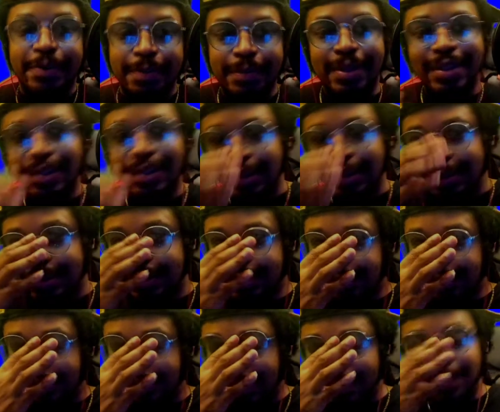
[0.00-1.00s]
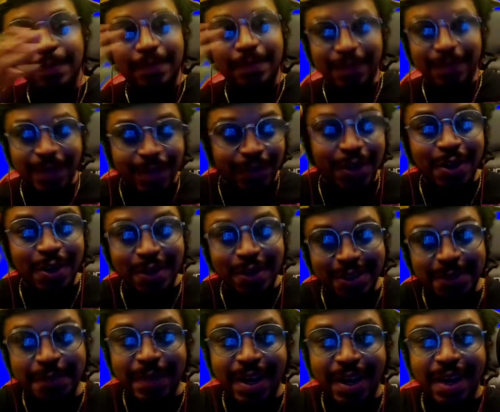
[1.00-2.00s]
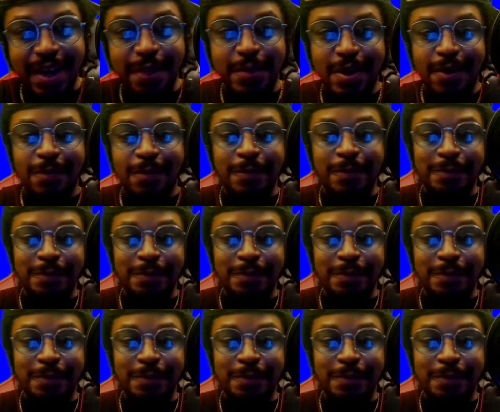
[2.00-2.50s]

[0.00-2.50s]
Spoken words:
but giving y'all some game now.